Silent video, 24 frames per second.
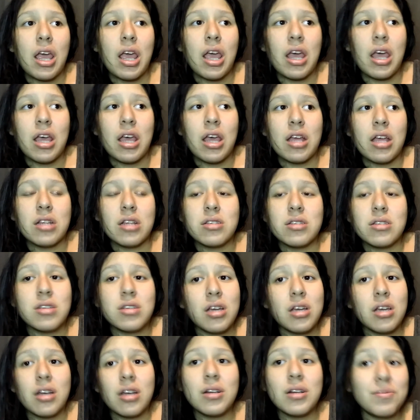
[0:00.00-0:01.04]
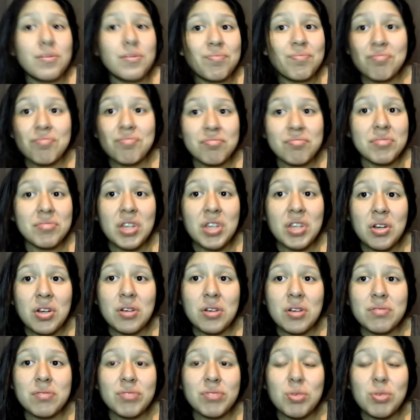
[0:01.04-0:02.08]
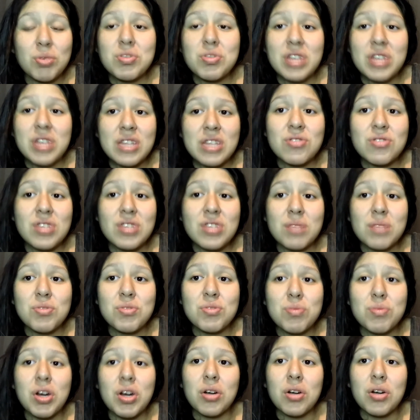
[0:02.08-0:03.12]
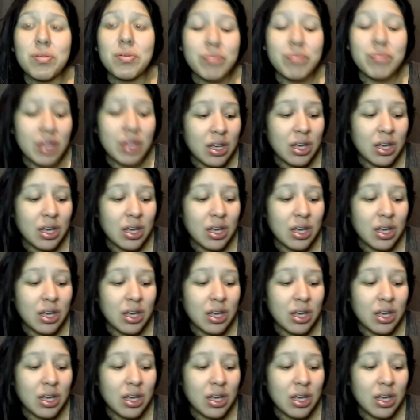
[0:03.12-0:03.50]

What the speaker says: and you know, you will get to see him tomorrow.